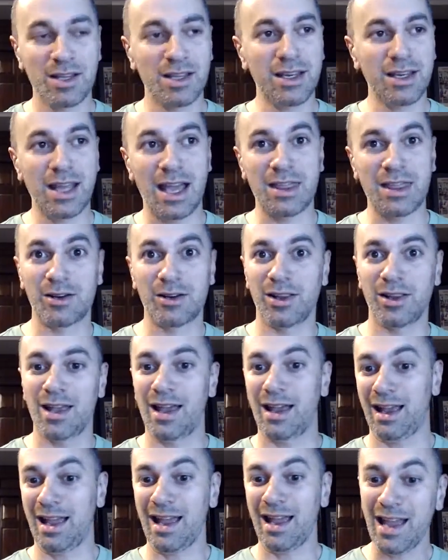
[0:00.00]
and they're like,
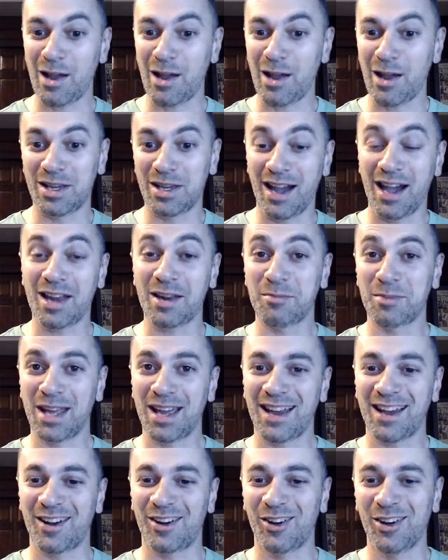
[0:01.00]
we got him
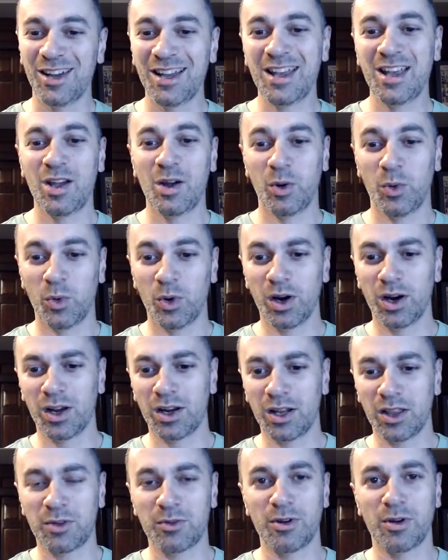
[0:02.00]
now. We're going
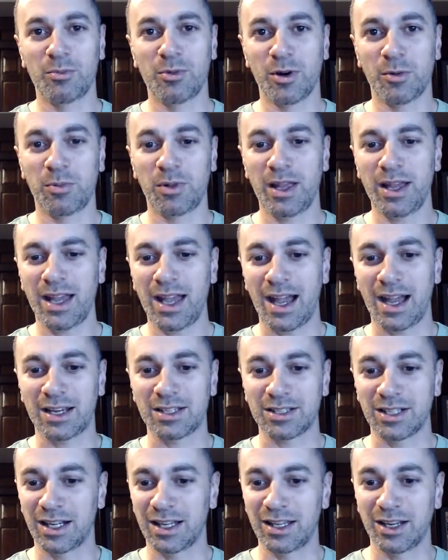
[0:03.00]
to throw more play
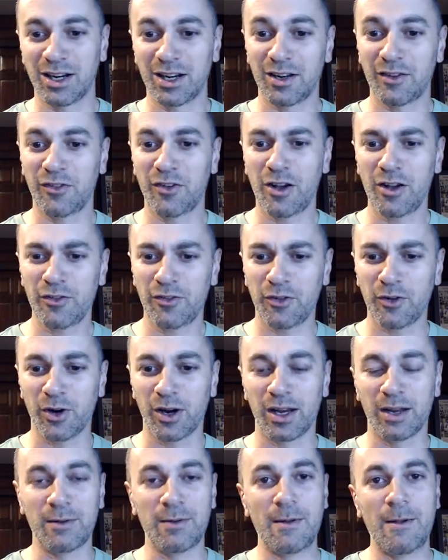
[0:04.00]
action, and they're going to fall for
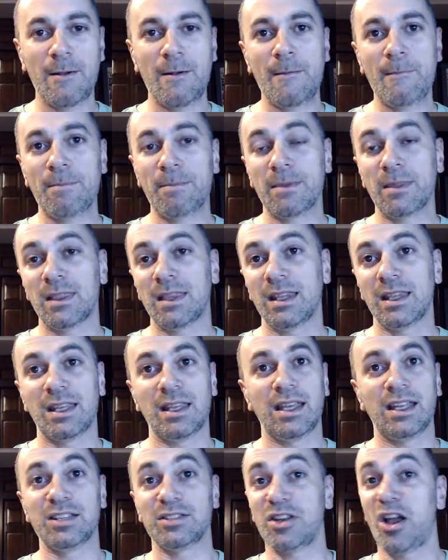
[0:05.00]
it.
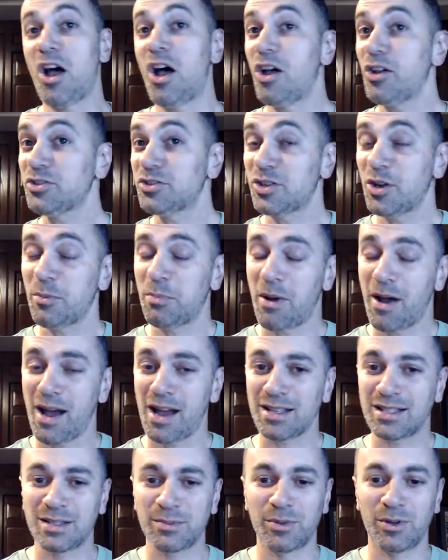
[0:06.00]
It is also
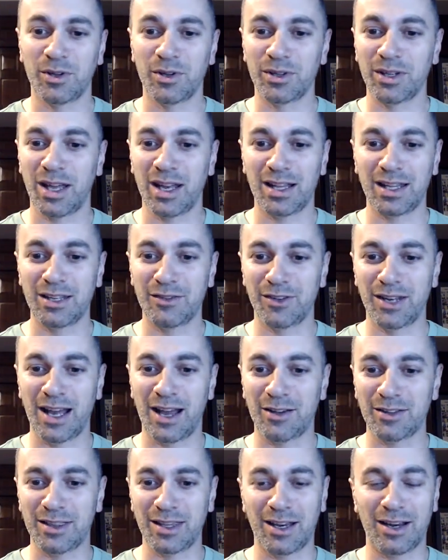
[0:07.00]
possible, got to leave it
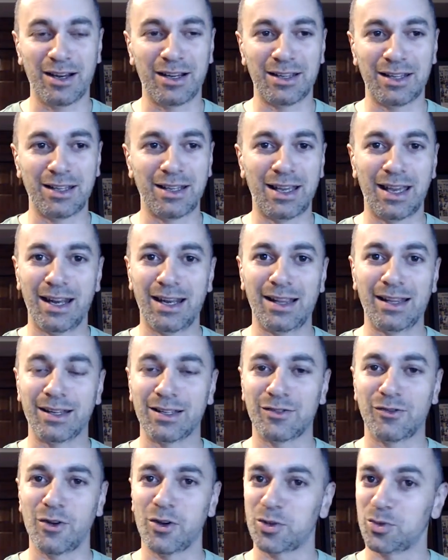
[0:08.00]
out there, and the analytics
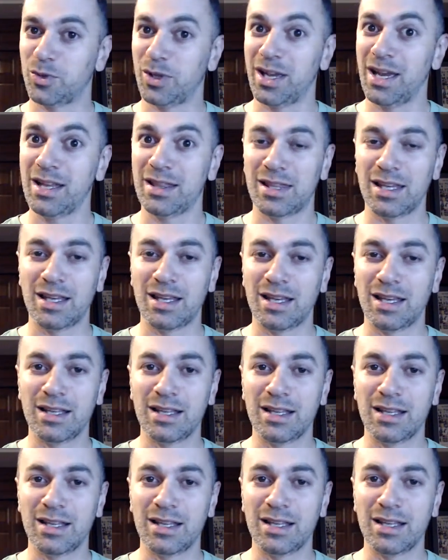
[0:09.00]
folks will hate this. It
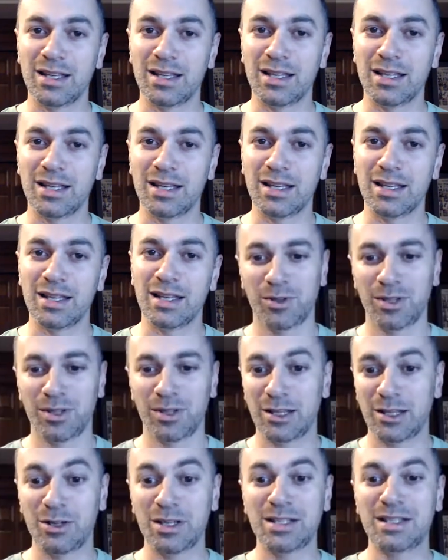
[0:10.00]
is also possible that there is